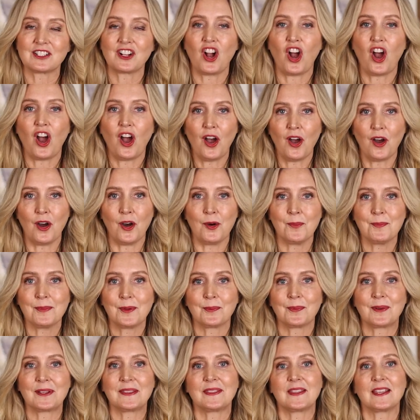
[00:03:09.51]
calm
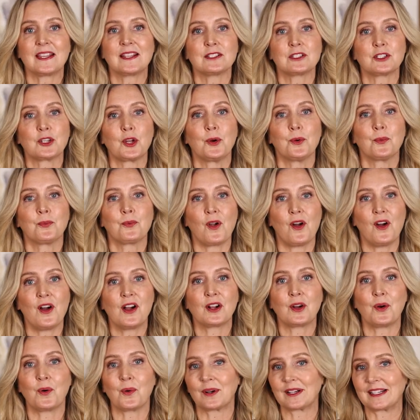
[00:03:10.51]
when things go
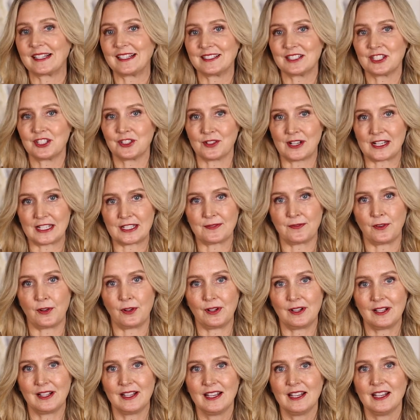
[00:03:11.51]
wrong or get stressful.